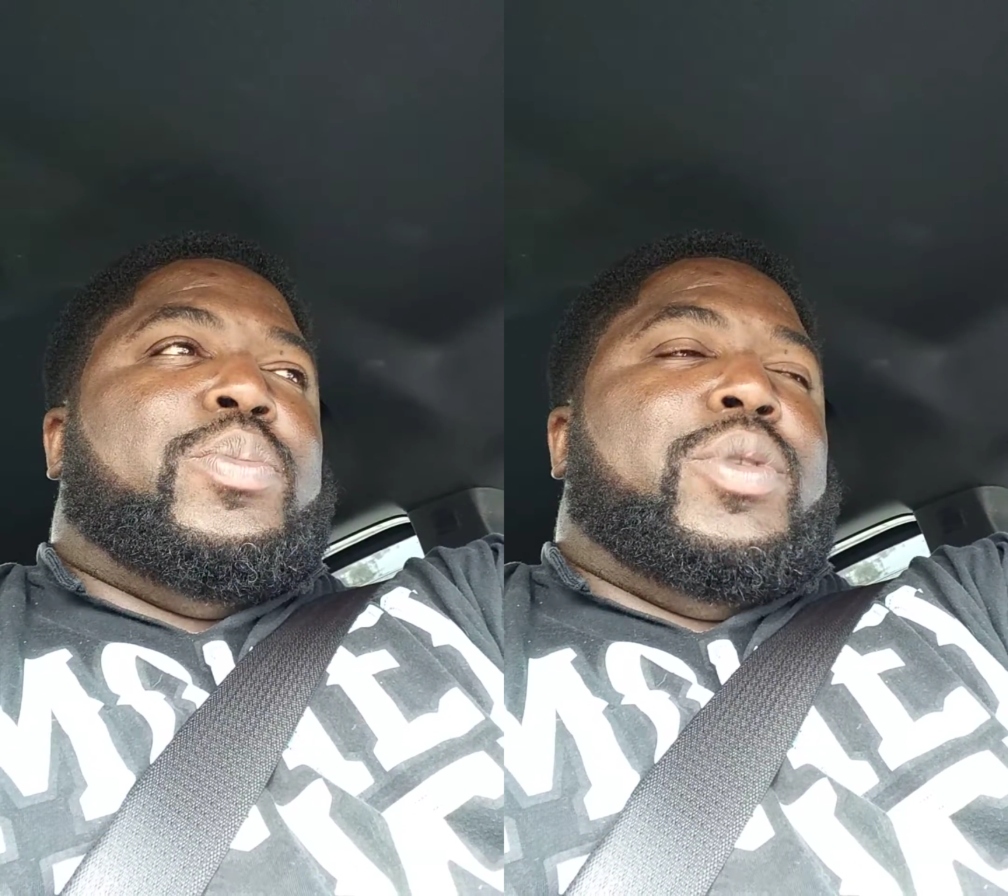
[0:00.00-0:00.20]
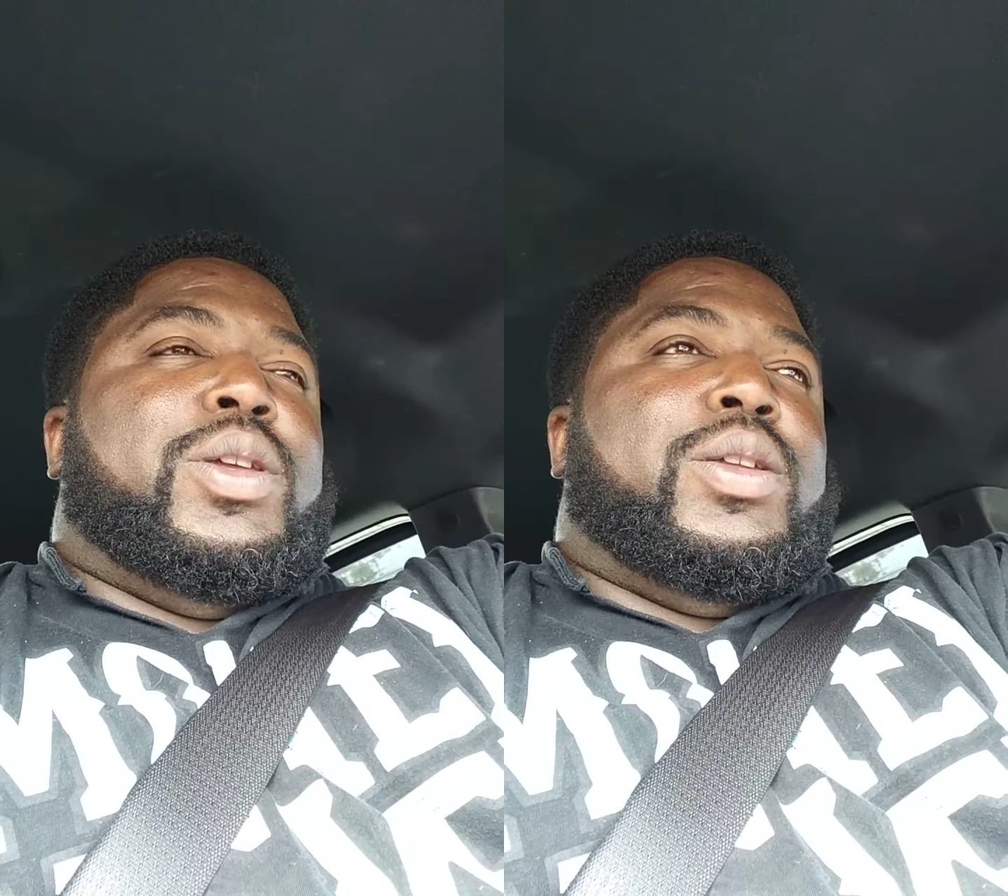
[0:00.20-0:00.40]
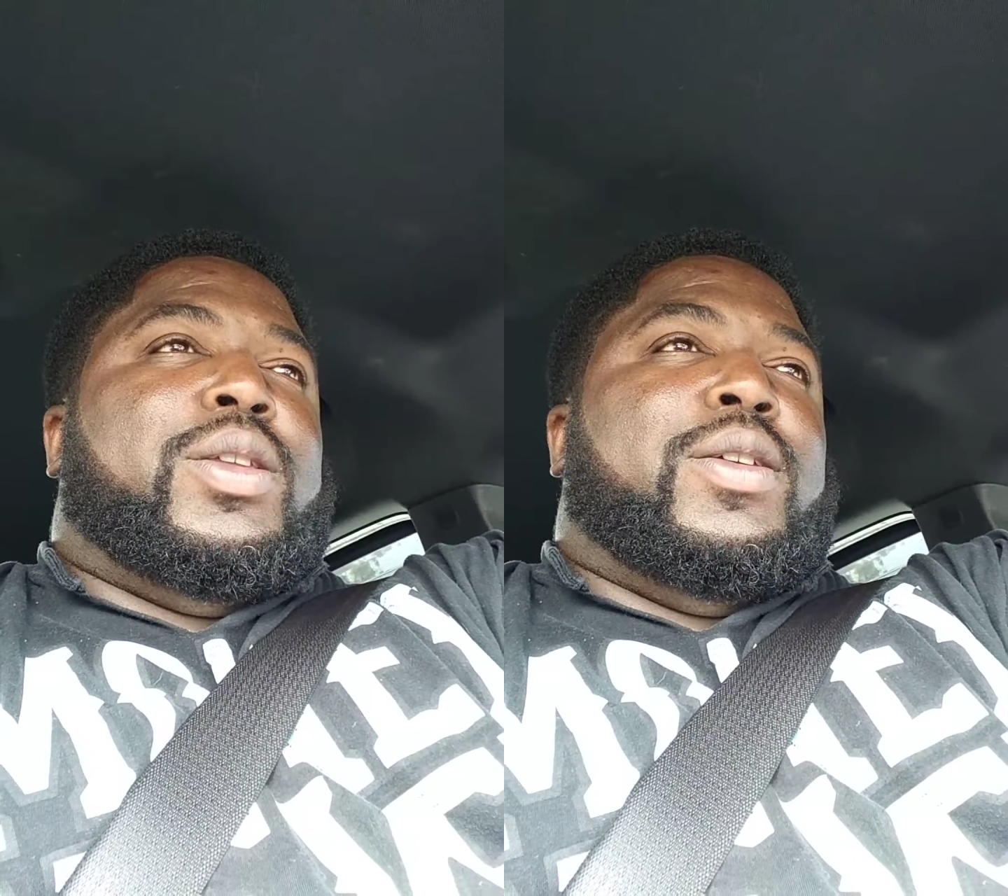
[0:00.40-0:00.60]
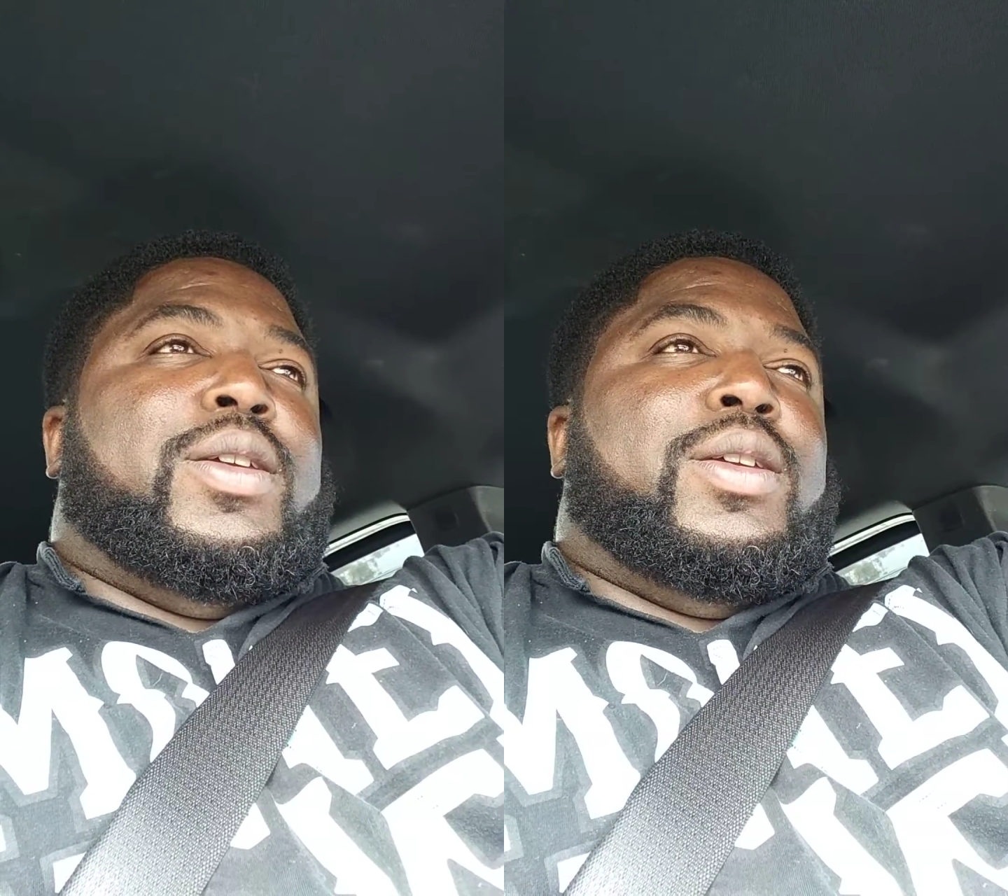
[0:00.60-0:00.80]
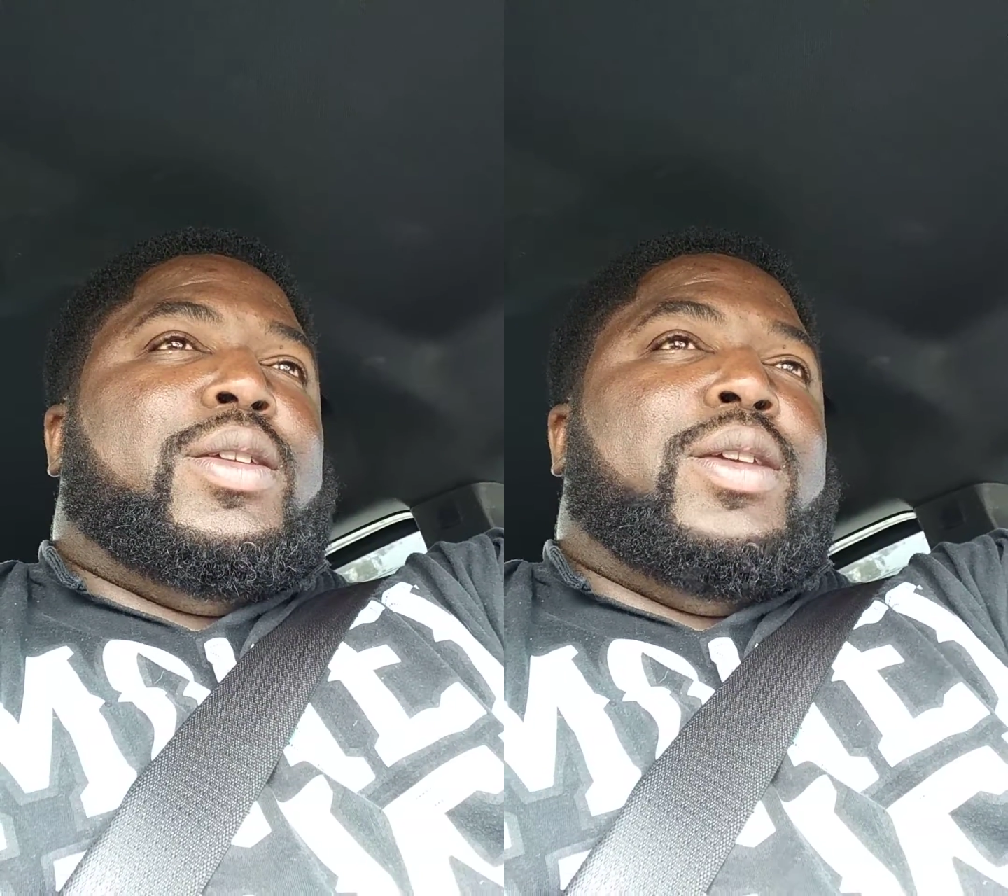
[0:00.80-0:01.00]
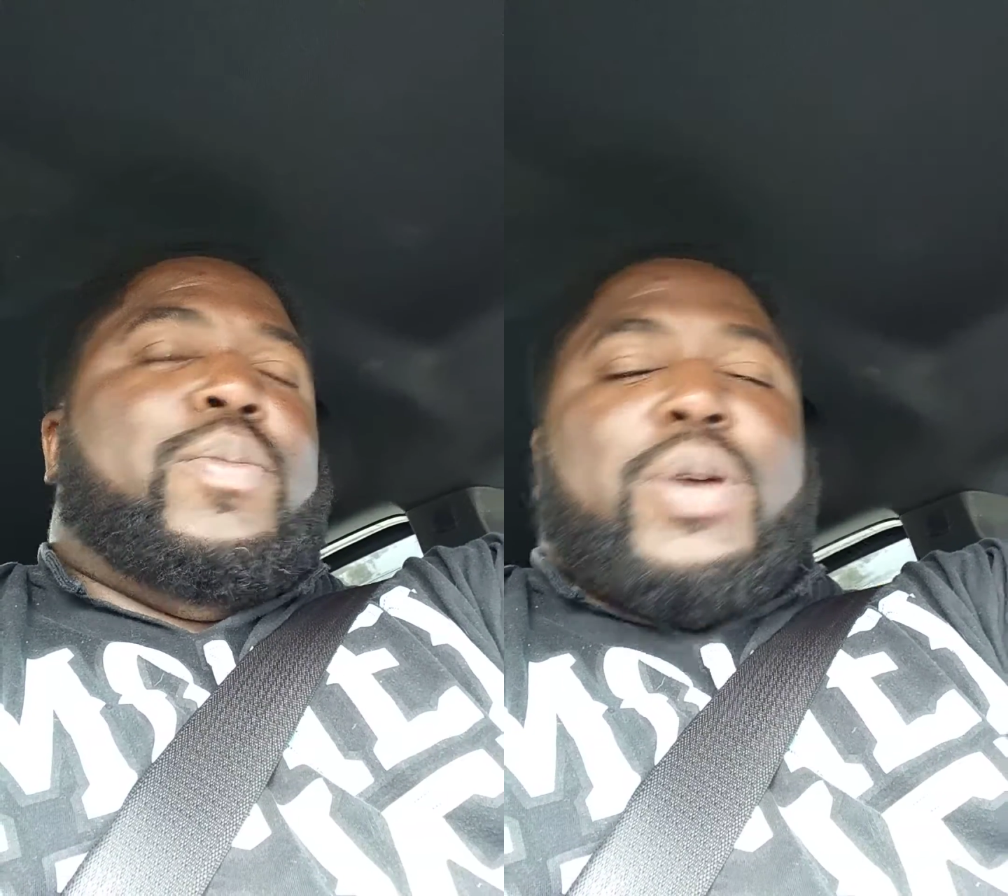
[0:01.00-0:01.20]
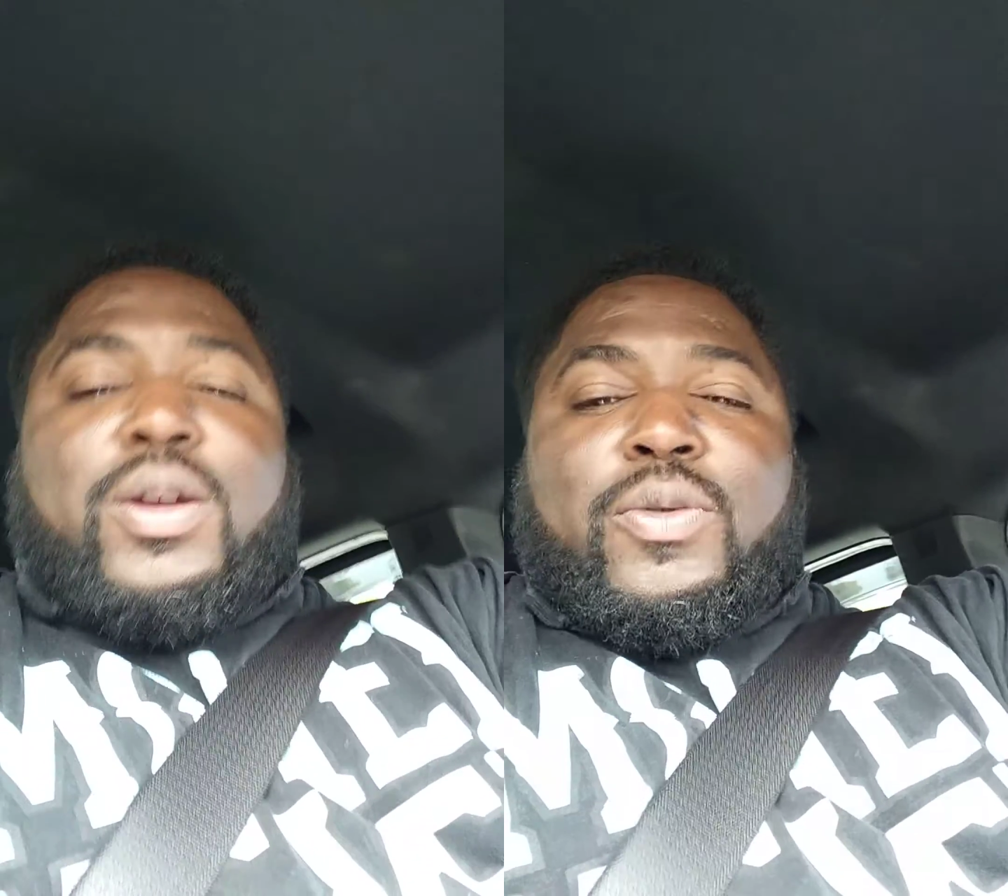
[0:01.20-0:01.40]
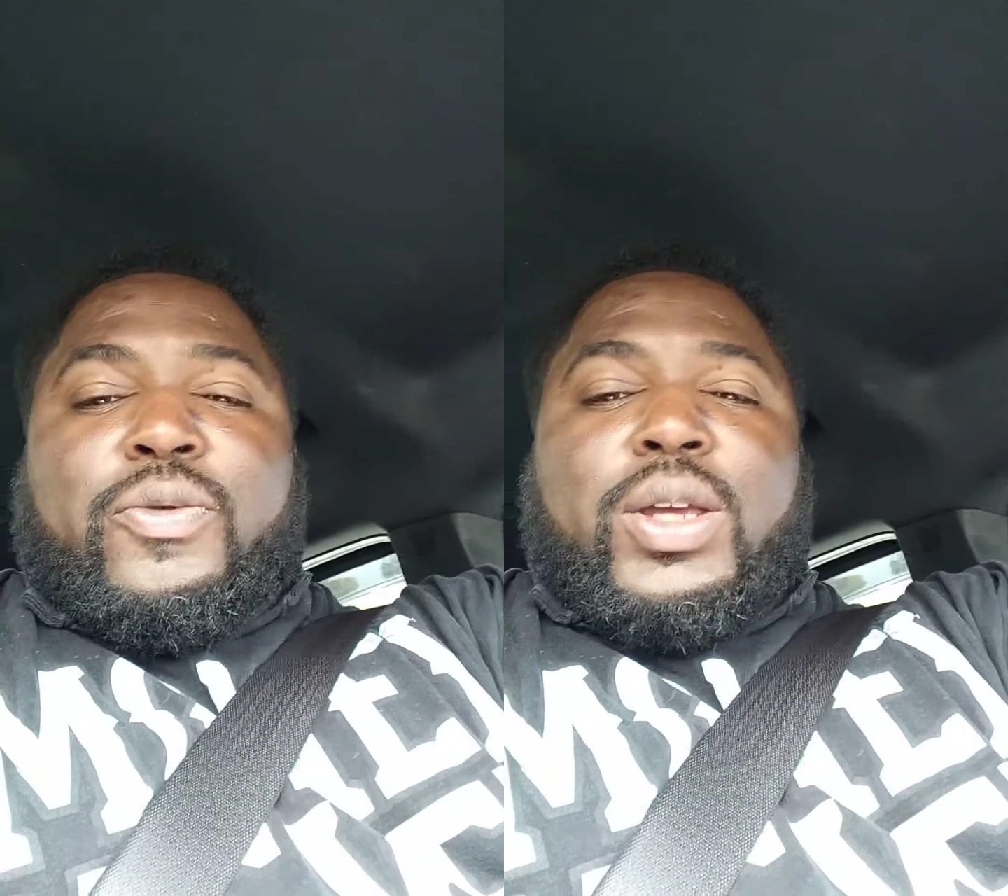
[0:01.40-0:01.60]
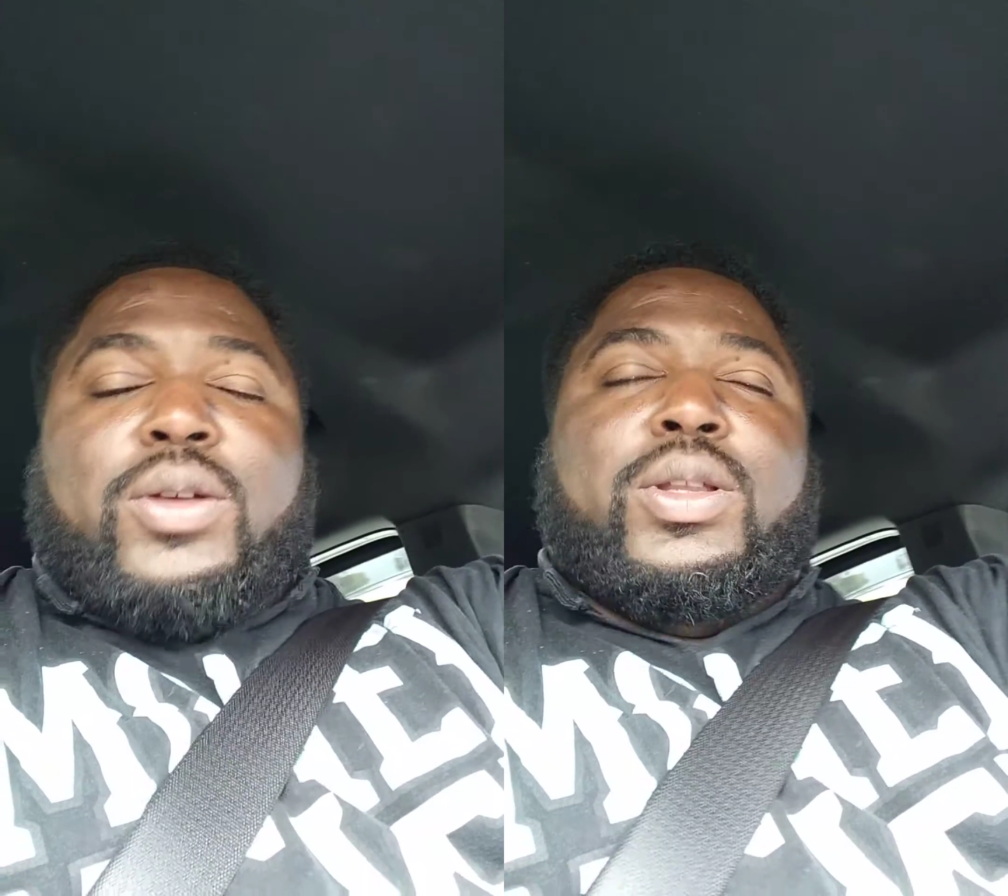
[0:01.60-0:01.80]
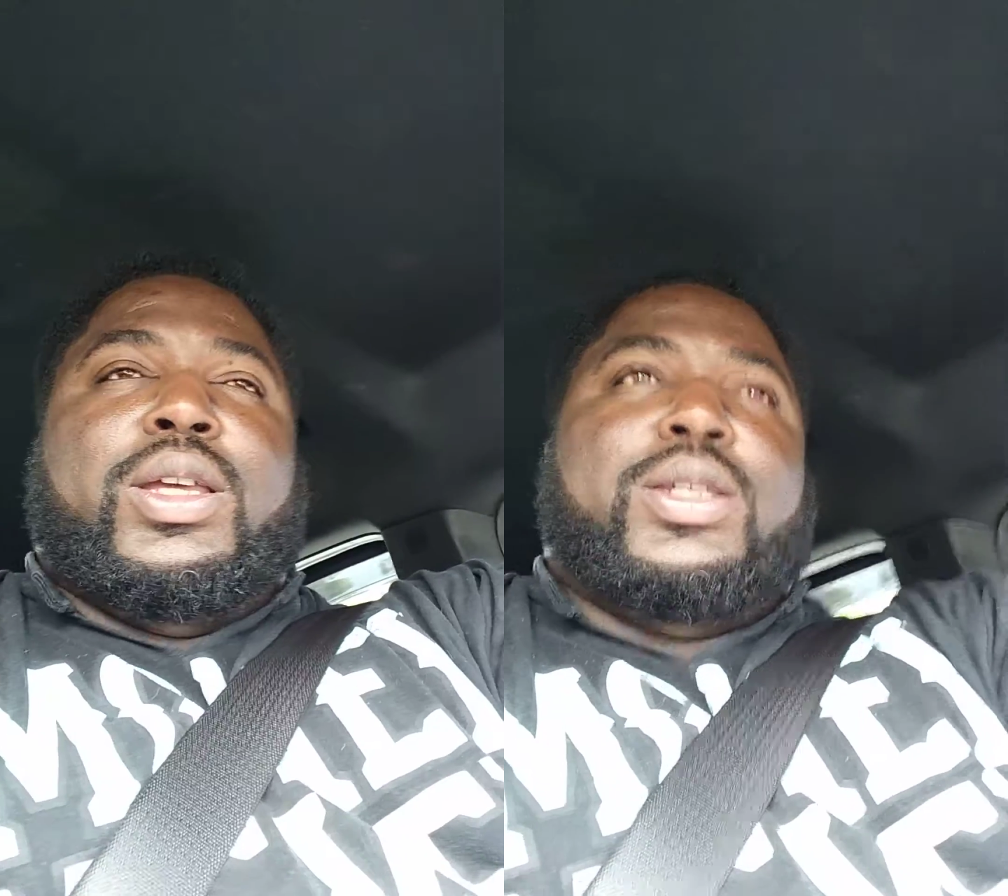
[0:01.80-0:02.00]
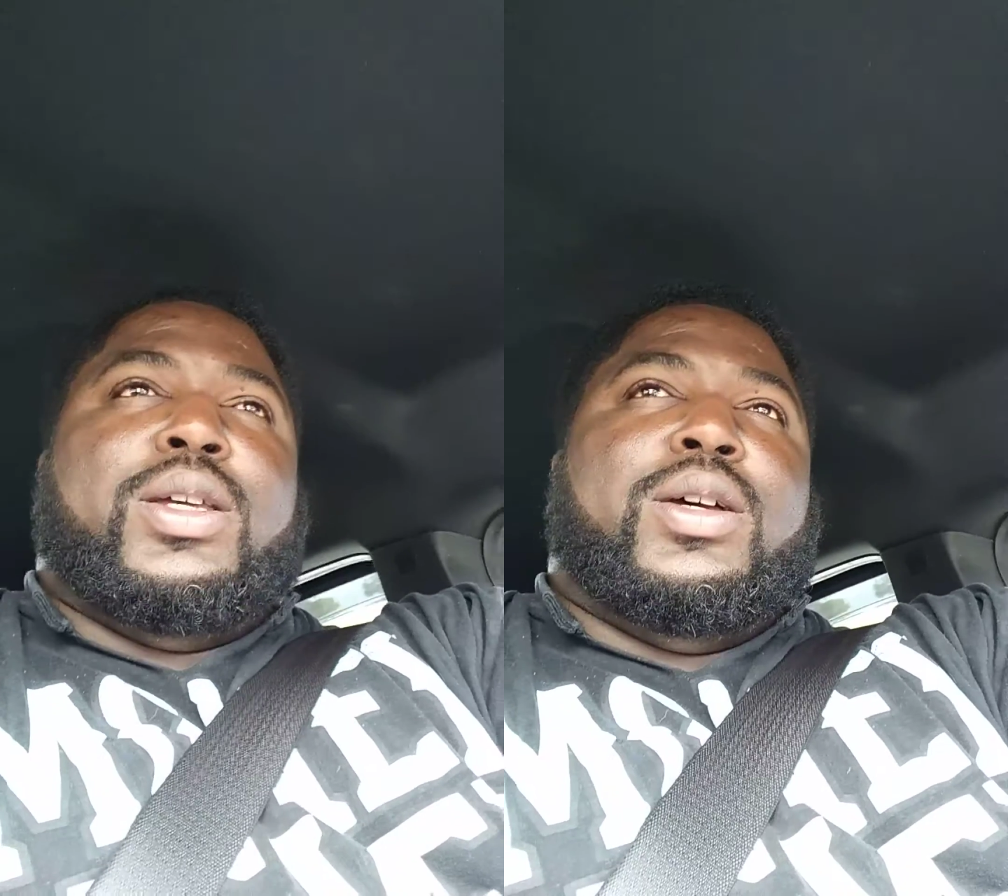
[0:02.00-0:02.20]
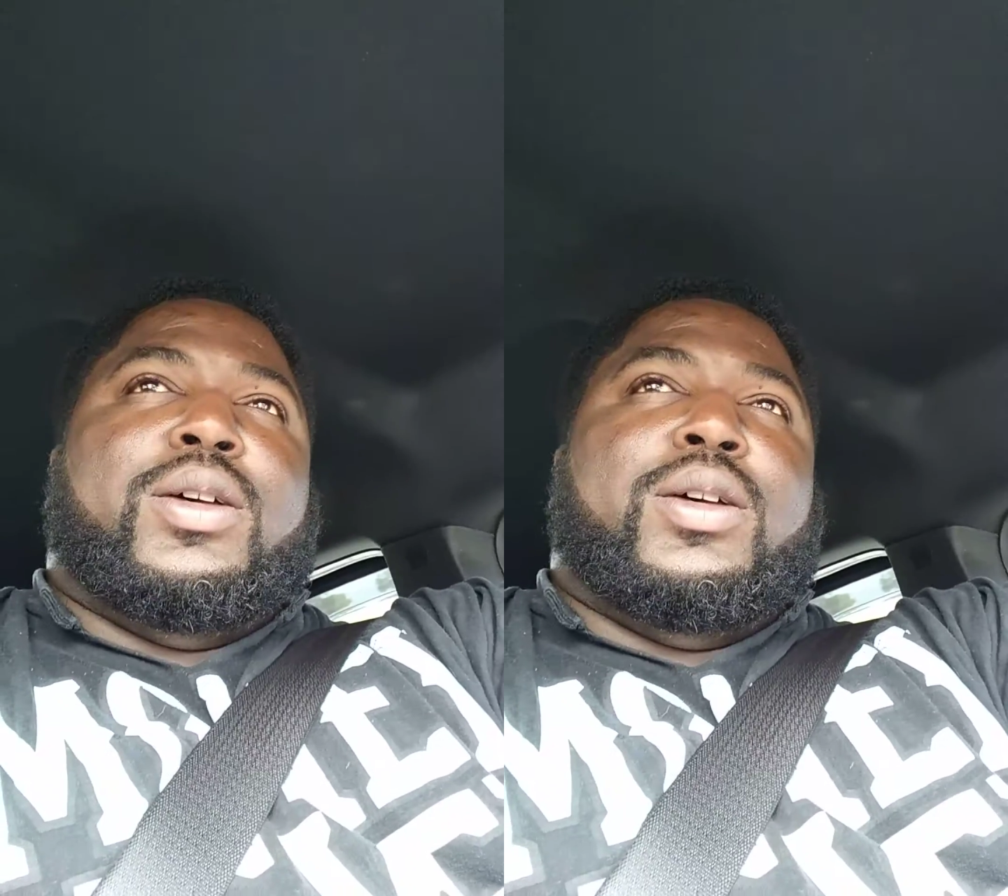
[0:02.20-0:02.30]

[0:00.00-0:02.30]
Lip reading: the pedal feel is